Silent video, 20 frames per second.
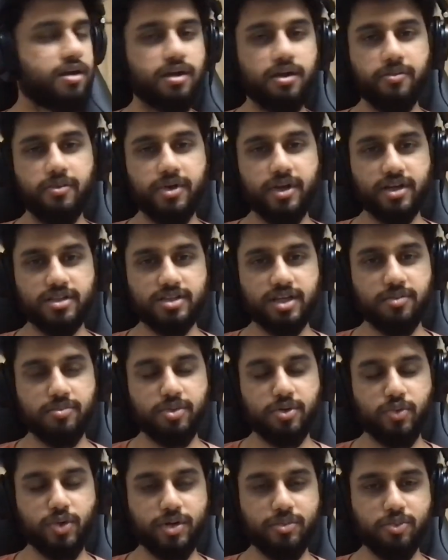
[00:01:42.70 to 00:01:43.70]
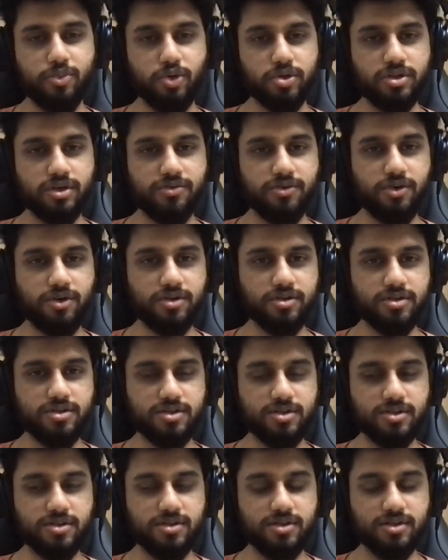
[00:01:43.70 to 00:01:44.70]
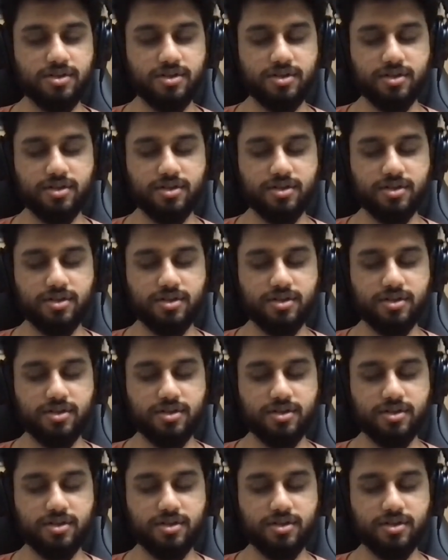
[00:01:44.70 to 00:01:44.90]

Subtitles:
give me an example when both are false. No?